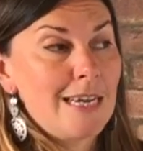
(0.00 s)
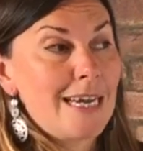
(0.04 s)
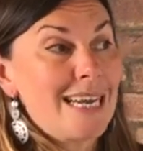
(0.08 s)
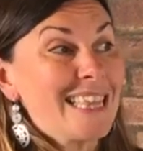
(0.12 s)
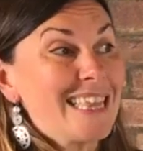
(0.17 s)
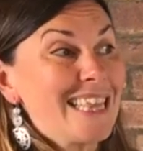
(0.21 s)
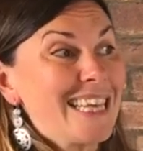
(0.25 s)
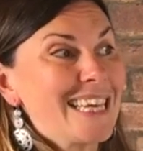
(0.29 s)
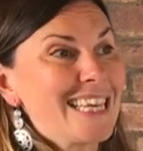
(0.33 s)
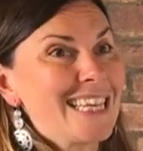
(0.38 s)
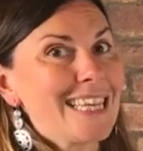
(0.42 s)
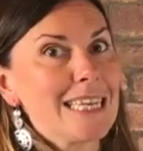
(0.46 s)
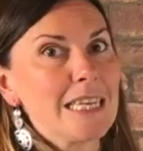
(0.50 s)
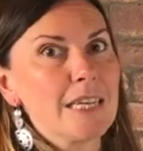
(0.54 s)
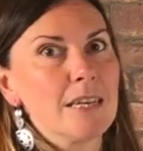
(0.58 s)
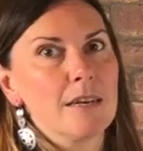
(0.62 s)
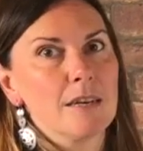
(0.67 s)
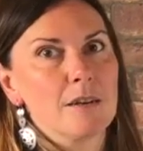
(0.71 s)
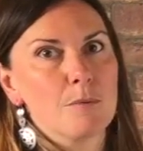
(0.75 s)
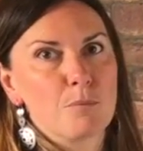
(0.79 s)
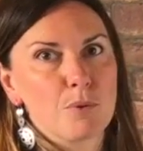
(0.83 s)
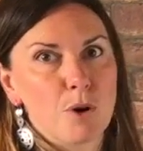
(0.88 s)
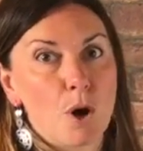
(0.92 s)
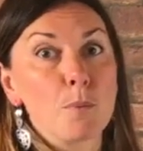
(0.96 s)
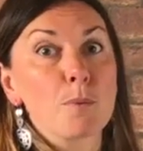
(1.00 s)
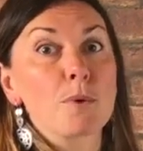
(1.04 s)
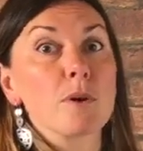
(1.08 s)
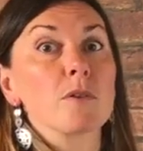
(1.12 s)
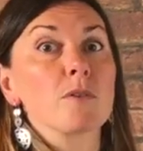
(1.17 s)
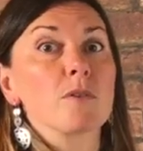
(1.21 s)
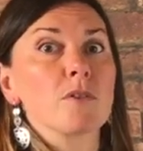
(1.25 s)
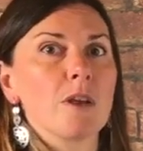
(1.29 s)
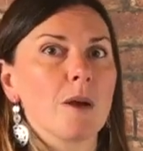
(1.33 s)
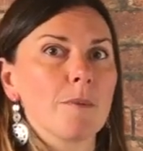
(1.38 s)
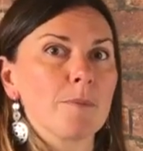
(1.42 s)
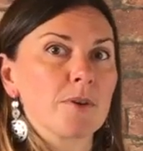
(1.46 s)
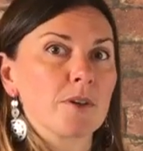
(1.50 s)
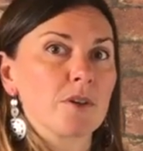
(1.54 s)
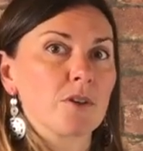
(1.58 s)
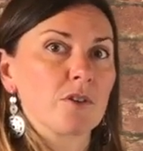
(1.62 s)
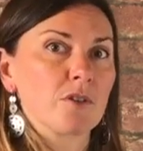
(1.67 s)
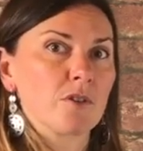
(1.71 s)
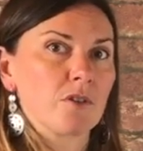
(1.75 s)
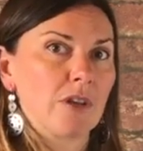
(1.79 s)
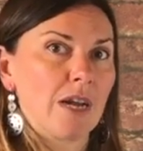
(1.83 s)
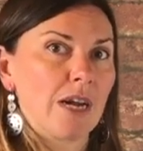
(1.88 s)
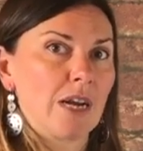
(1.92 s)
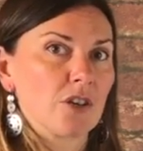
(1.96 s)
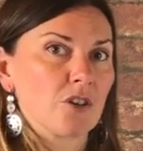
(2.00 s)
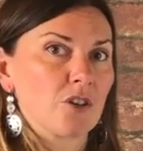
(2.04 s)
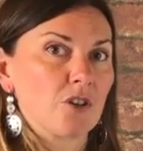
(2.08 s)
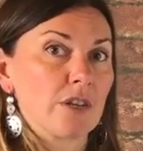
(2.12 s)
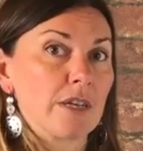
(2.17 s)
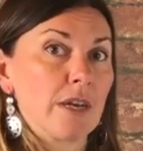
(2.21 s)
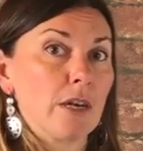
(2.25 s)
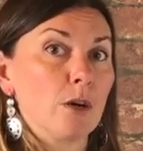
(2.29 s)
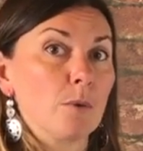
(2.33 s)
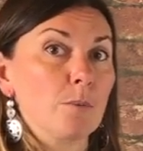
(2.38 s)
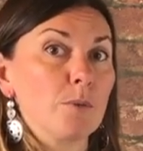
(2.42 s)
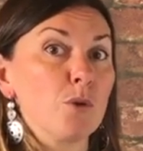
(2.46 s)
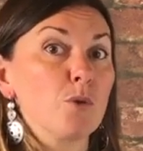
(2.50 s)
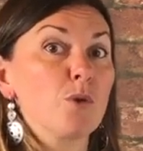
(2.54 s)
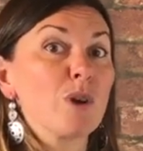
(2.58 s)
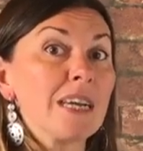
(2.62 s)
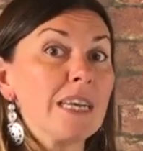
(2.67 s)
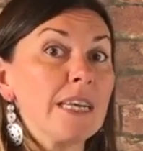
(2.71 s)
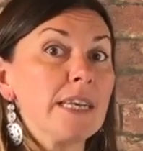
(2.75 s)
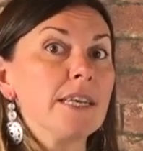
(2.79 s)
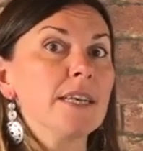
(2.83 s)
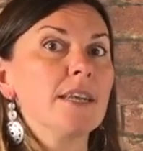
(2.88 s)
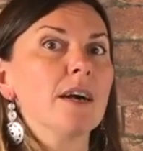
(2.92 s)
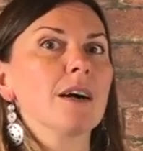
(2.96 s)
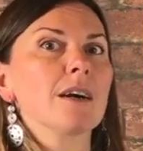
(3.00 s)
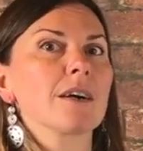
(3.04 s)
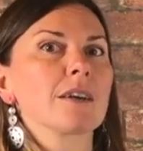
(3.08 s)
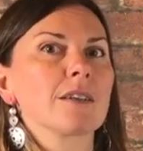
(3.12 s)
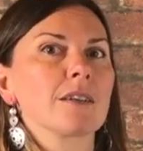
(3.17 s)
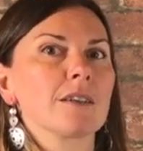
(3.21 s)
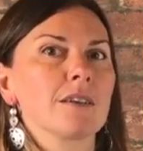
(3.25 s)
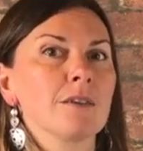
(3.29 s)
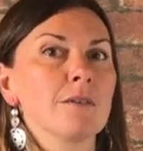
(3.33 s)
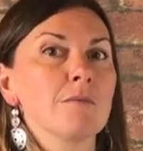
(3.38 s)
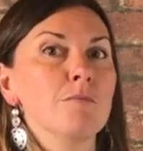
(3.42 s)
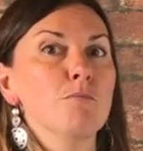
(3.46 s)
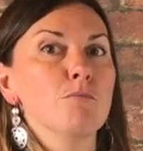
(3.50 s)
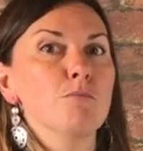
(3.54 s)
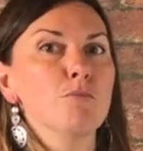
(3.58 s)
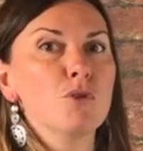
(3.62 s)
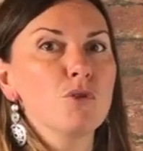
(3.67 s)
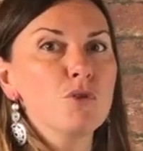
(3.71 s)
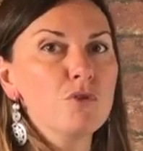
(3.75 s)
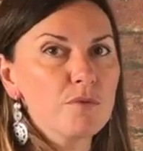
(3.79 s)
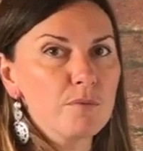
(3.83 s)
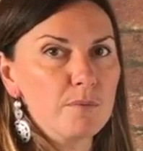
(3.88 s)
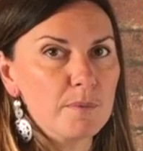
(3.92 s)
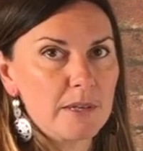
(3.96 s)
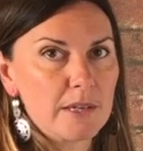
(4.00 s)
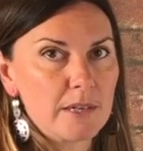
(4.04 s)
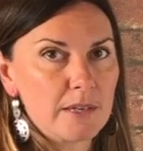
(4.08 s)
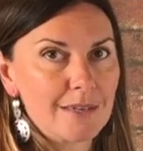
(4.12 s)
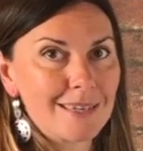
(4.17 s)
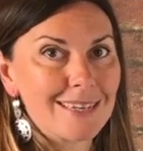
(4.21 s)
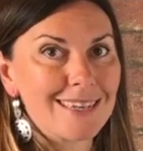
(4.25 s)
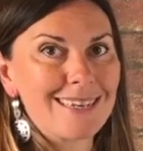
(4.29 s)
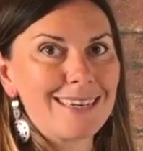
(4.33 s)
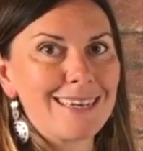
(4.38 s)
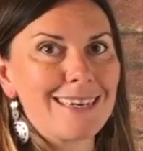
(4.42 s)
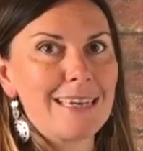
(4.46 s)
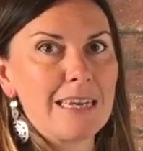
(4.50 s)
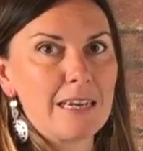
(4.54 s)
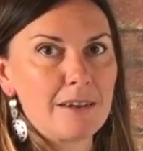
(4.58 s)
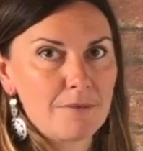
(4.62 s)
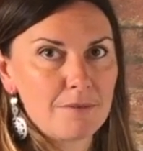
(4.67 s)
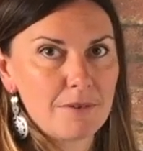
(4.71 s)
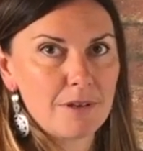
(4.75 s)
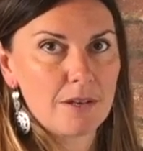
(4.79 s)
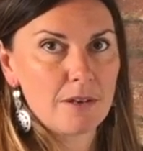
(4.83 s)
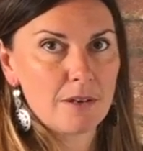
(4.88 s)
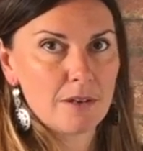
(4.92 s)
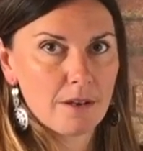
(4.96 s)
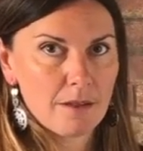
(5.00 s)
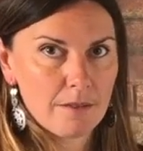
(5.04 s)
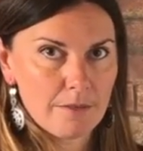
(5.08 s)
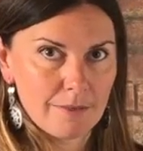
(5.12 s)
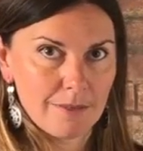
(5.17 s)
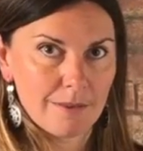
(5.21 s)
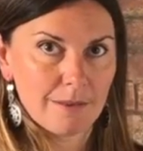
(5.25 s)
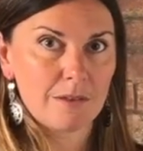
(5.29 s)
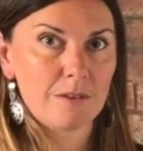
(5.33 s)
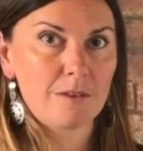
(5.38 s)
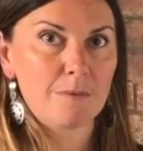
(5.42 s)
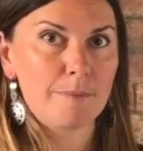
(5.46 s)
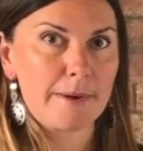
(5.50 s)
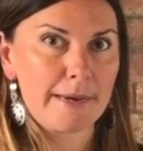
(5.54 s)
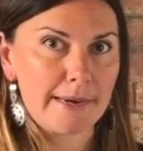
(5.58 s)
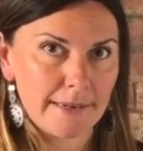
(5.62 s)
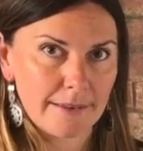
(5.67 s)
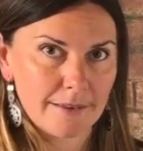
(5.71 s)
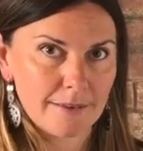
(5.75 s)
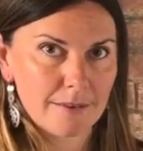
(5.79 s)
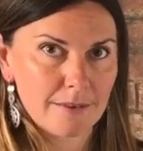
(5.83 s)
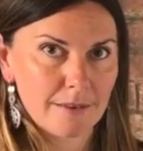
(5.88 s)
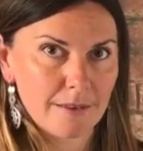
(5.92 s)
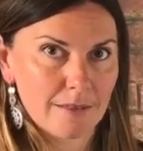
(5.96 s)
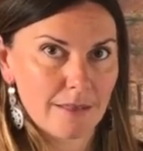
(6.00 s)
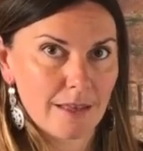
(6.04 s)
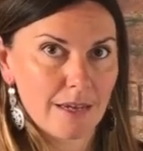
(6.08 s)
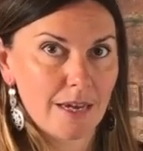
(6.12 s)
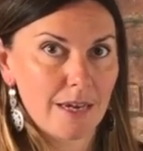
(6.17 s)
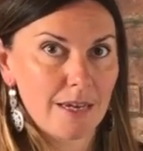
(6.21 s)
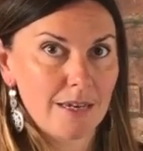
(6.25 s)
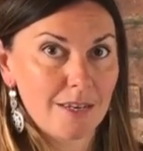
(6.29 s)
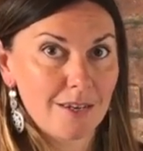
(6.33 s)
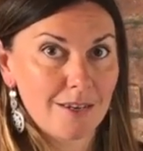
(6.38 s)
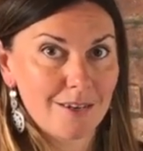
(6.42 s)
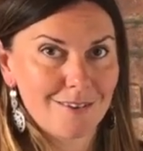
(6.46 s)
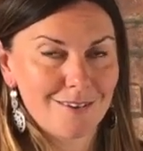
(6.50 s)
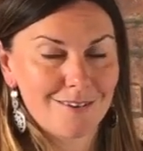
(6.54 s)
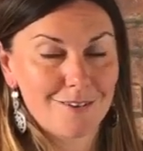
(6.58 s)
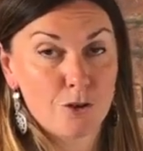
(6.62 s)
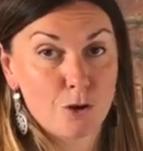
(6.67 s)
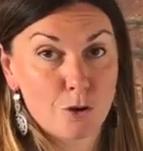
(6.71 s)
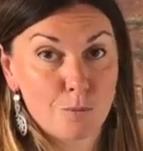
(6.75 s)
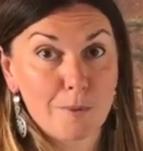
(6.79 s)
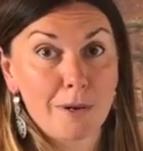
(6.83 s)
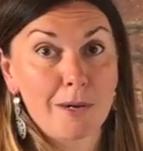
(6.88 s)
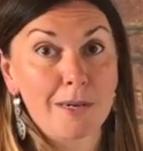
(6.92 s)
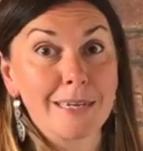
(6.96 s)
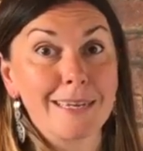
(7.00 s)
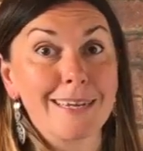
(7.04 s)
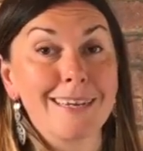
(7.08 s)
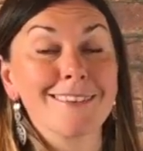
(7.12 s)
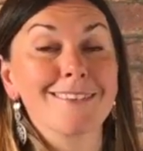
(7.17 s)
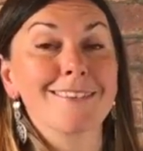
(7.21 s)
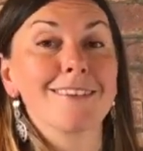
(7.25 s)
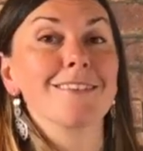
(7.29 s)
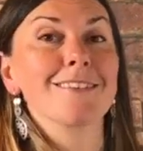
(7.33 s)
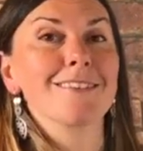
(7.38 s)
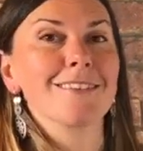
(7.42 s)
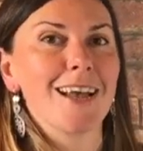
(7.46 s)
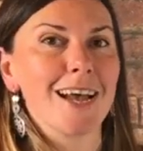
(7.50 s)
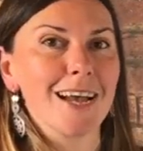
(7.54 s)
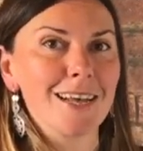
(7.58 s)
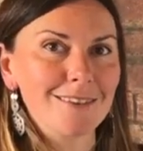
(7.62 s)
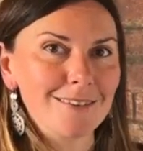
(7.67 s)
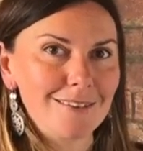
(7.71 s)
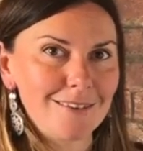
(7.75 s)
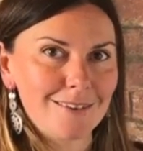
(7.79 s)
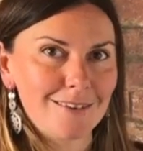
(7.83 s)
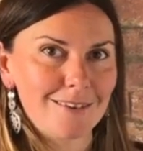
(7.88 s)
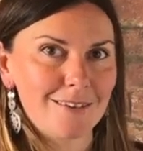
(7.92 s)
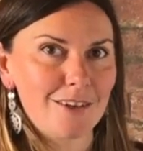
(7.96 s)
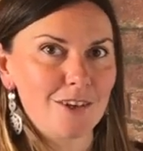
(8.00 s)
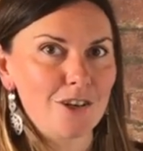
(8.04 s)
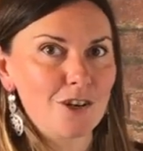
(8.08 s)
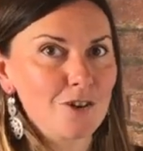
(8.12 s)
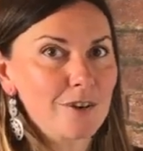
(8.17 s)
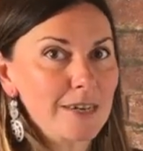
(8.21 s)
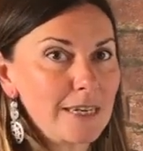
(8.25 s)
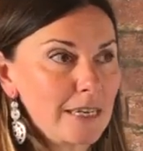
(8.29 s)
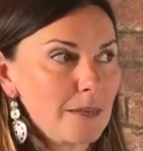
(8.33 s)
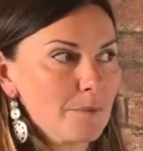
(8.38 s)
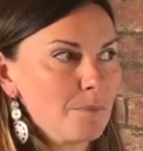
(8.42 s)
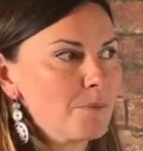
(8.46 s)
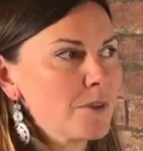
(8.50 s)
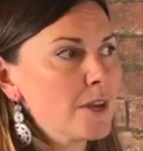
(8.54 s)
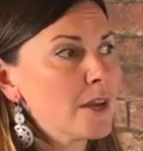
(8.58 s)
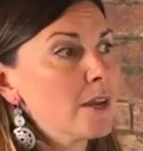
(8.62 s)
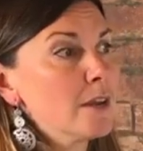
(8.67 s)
And then proprioceptors actually help you conduct movement given the space that your body has assessed that you're in.